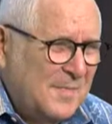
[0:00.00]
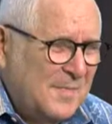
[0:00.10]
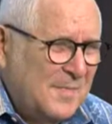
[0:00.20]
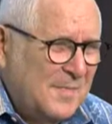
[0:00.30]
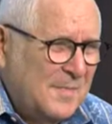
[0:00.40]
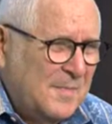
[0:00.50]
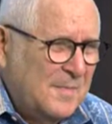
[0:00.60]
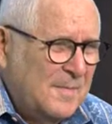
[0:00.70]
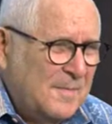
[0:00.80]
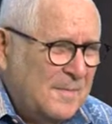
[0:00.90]

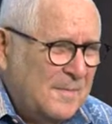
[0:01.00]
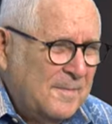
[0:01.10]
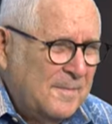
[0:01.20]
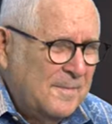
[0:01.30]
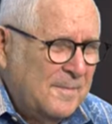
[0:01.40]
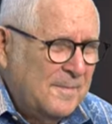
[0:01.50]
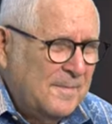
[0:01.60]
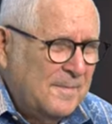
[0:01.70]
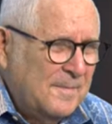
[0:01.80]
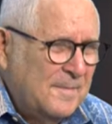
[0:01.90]

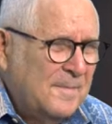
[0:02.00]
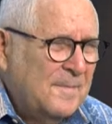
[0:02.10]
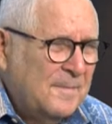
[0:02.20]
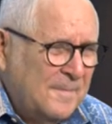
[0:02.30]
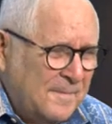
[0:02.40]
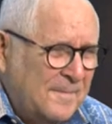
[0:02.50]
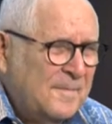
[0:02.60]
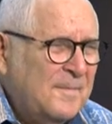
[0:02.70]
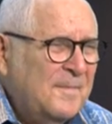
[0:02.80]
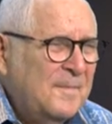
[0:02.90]

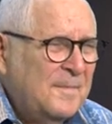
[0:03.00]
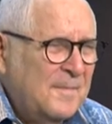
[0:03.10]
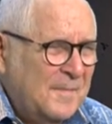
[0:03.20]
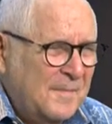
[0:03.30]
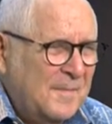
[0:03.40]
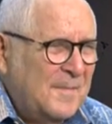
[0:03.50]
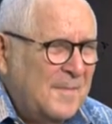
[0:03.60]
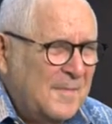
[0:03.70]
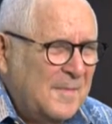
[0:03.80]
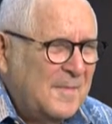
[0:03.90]

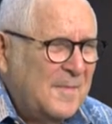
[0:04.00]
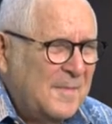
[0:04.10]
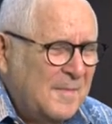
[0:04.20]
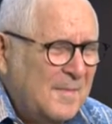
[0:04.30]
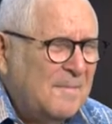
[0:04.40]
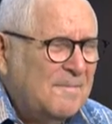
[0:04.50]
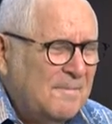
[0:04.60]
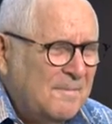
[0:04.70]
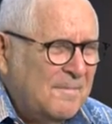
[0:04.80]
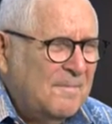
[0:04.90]

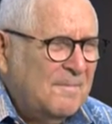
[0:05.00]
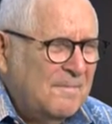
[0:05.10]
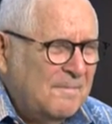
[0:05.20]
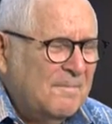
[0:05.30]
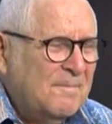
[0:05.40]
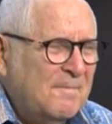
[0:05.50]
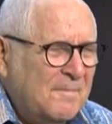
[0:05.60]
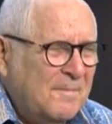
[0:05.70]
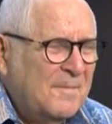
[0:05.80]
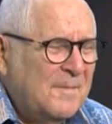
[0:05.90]

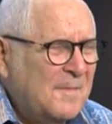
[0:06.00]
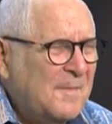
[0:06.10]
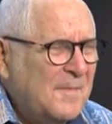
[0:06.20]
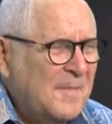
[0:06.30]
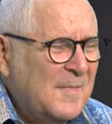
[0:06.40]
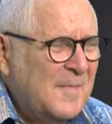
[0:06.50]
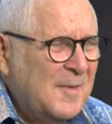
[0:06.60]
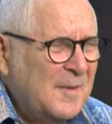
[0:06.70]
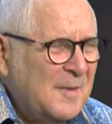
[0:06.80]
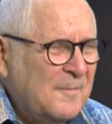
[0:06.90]

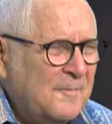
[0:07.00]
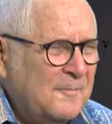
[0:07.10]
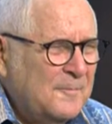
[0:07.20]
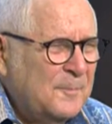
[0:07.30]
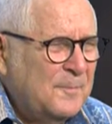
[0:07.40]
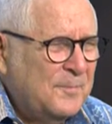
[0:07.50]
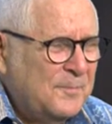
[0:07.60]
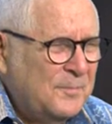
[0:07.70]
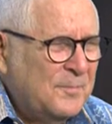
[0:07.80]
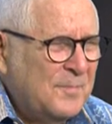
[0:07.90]
(not speaking)